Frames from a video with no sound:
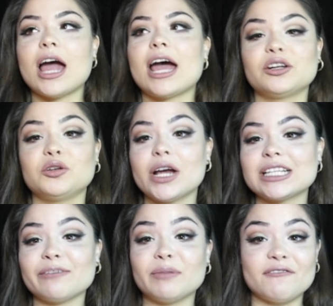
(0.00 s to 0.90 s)
I know you guys
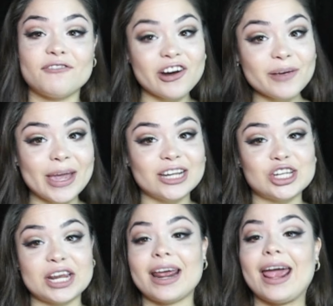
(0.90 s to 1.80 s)
have been very
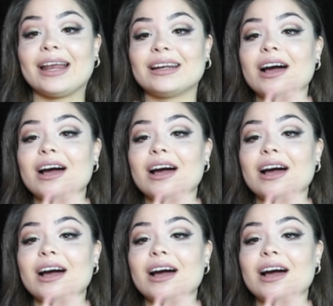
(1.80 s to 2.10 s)
patient and